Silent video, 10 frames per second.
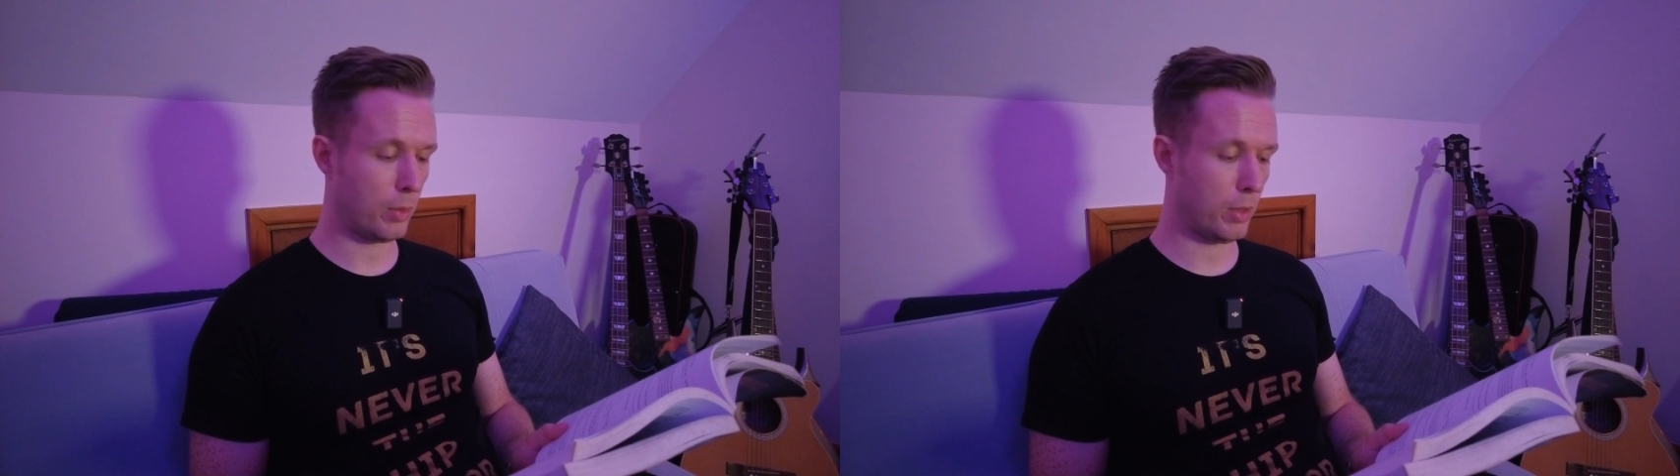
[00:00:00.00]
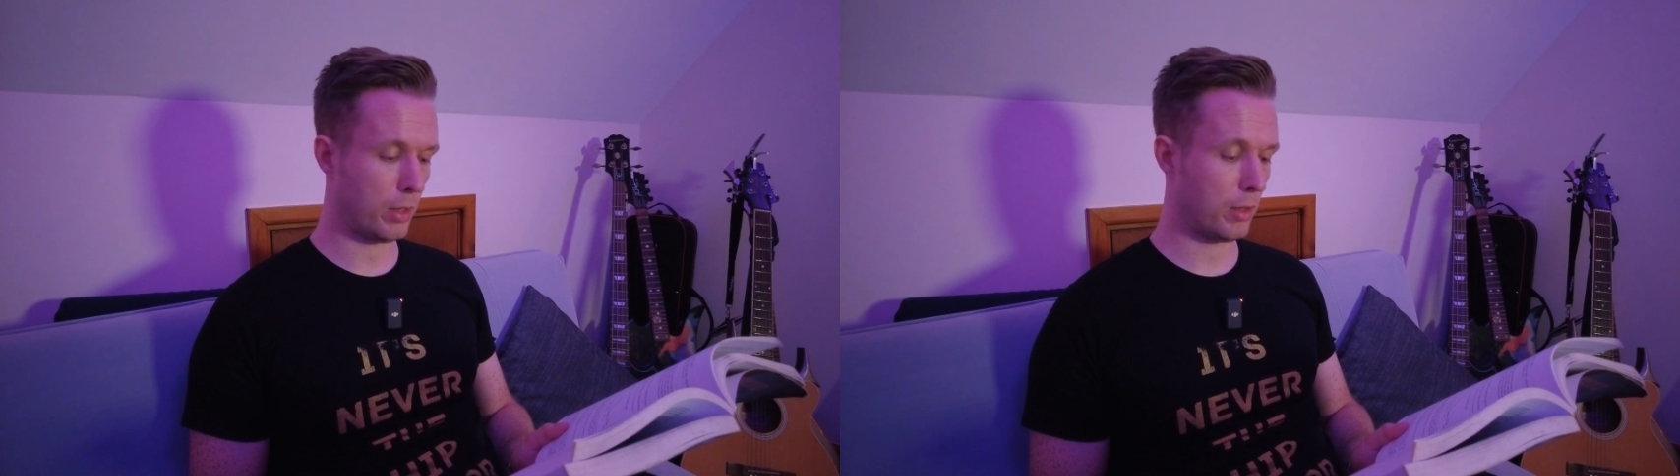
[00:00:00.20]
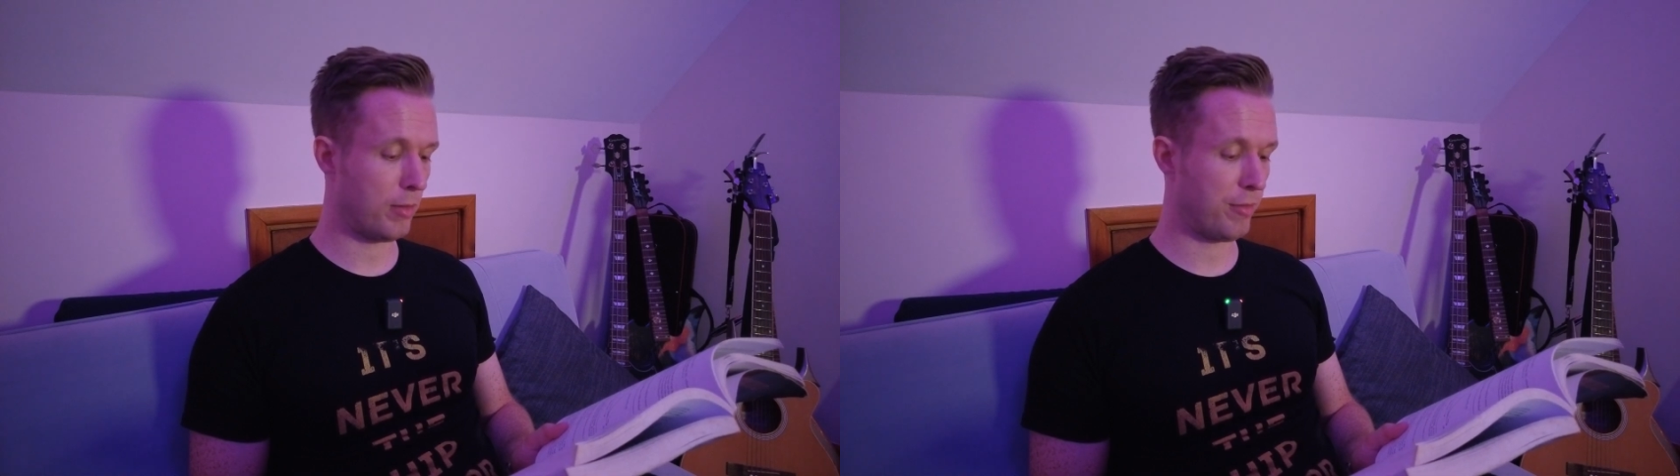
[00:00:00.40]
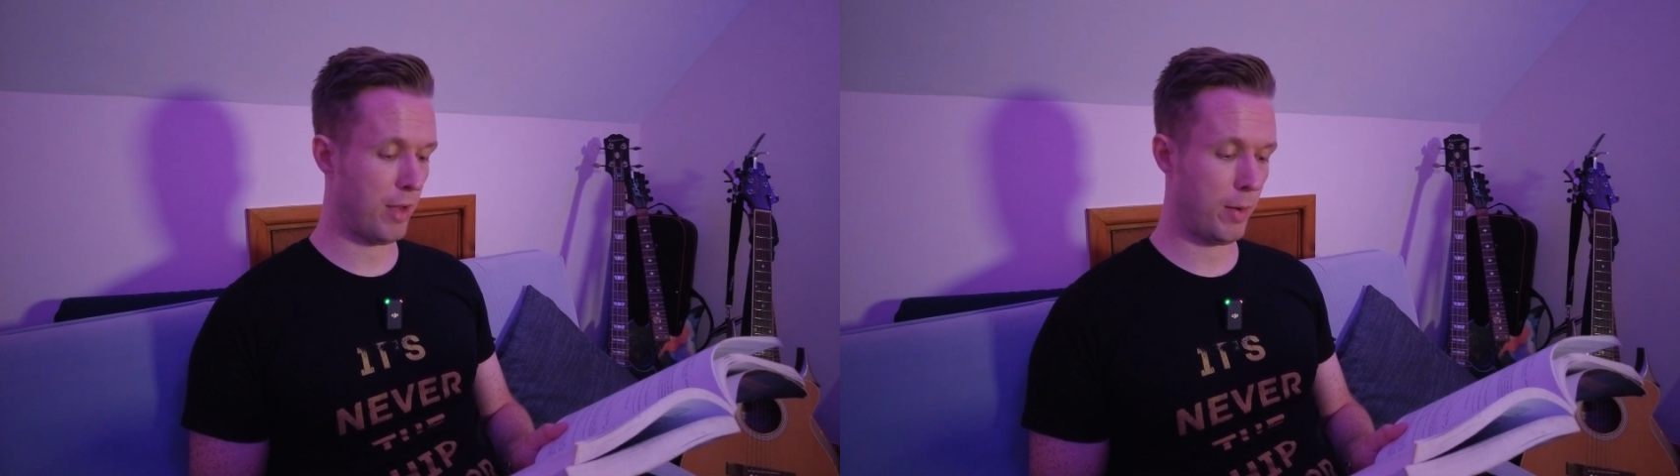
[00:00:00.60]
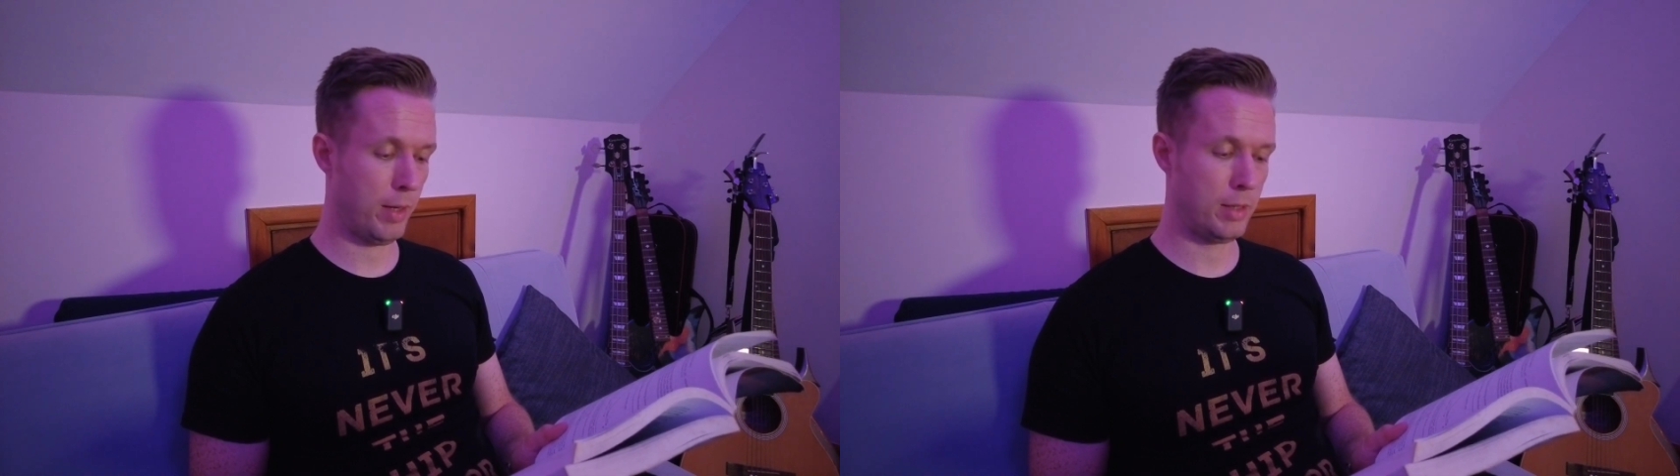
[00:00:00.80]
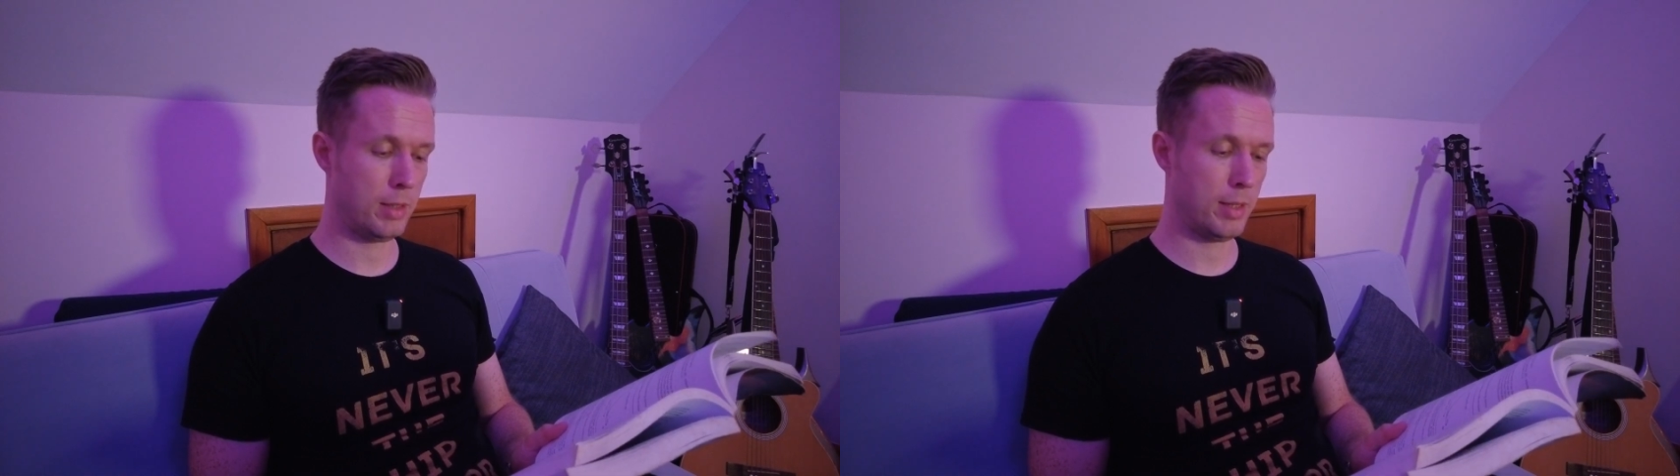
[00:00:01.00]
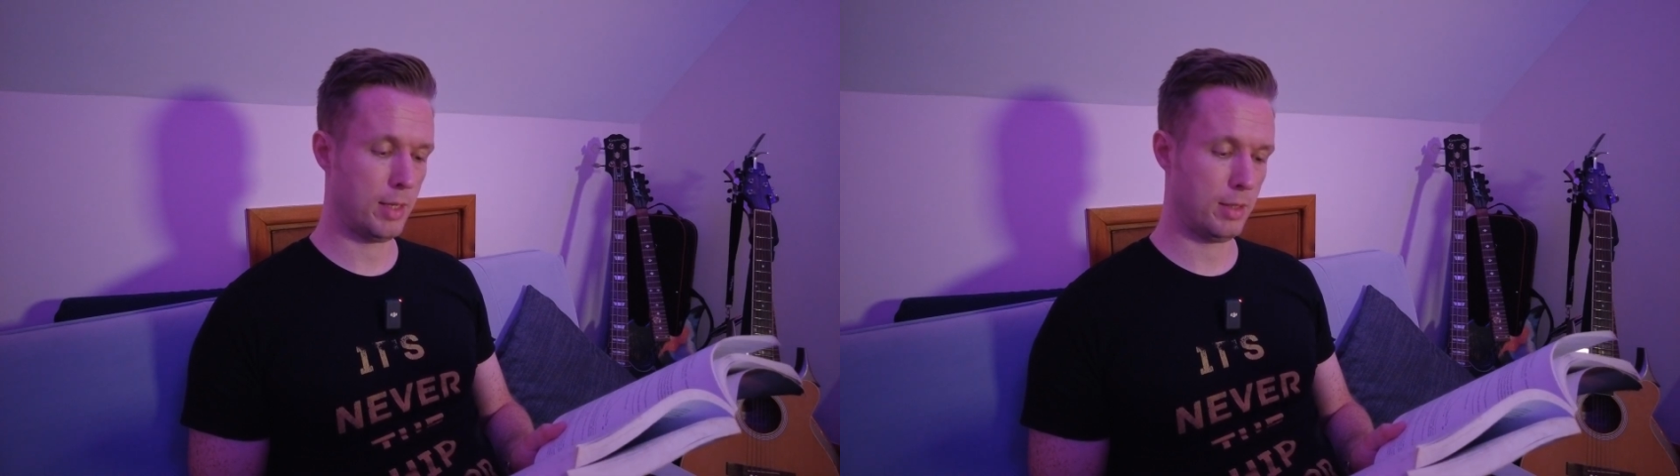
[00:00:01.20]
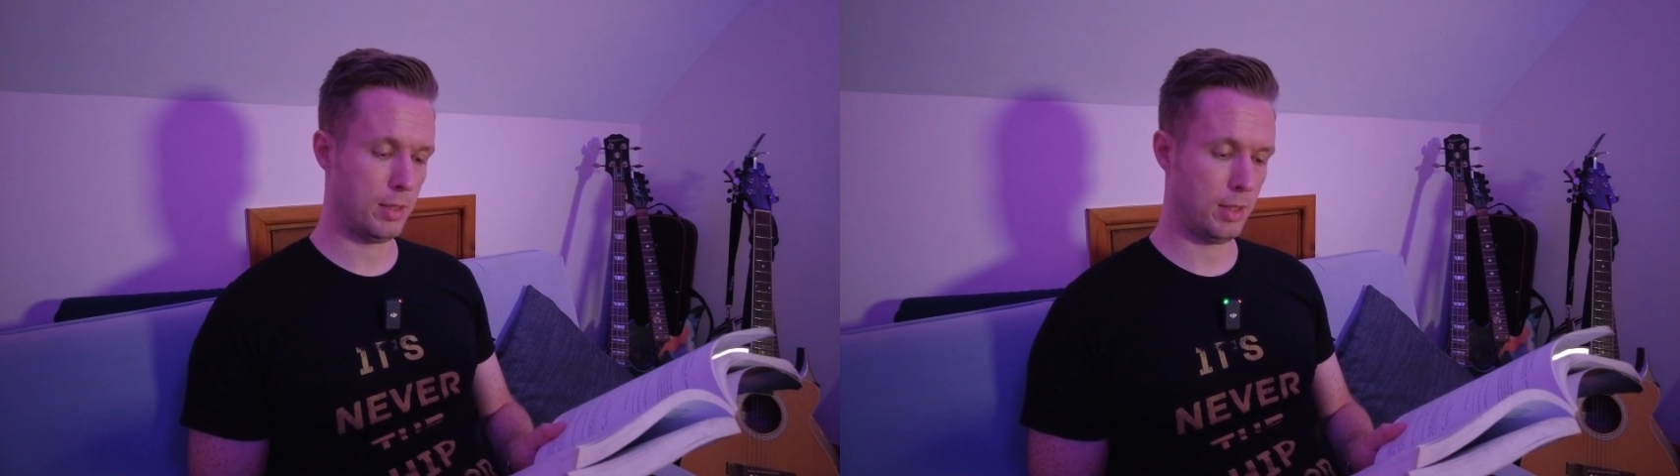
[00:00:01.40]
work of various
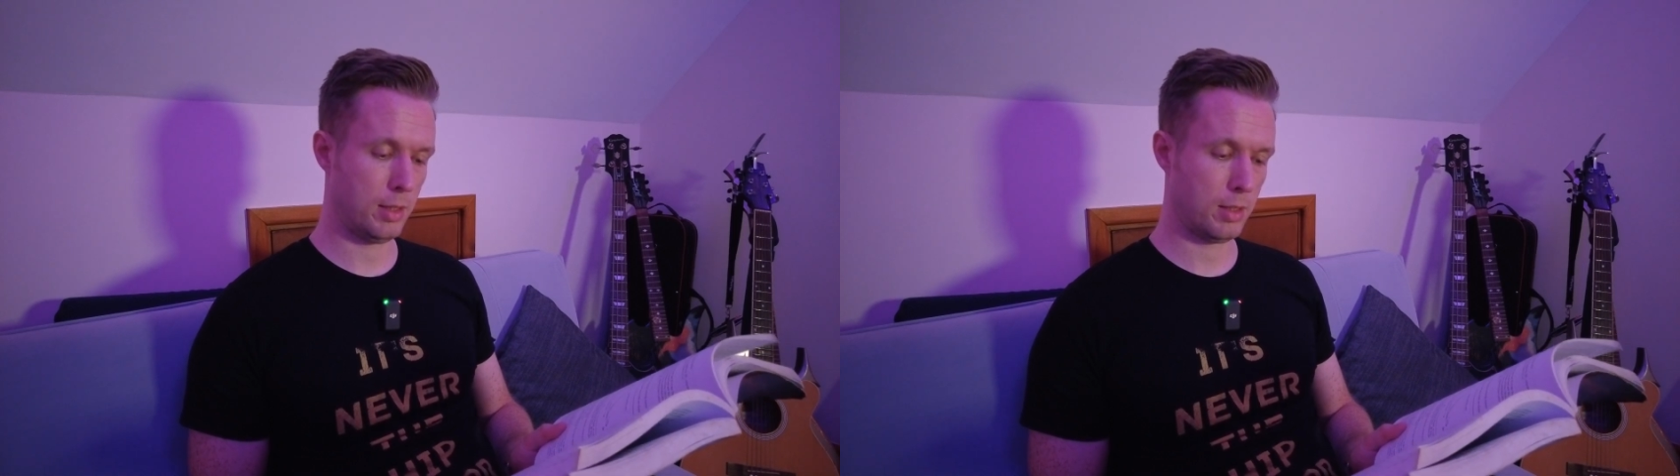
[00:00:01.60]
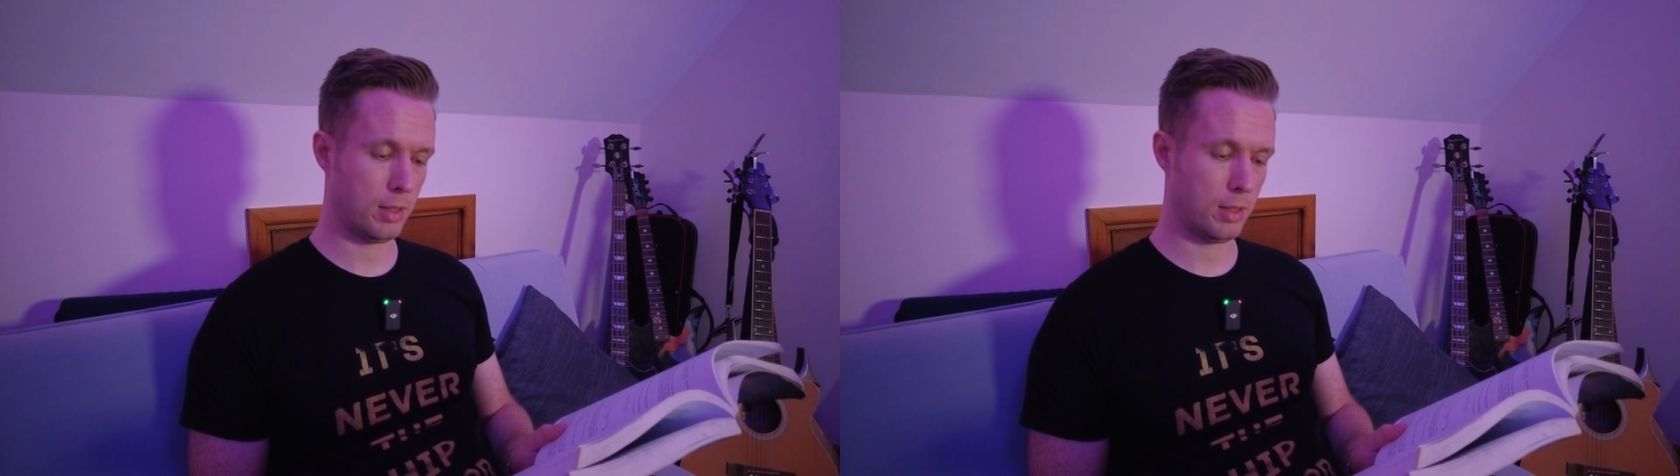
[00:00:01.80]
intensities.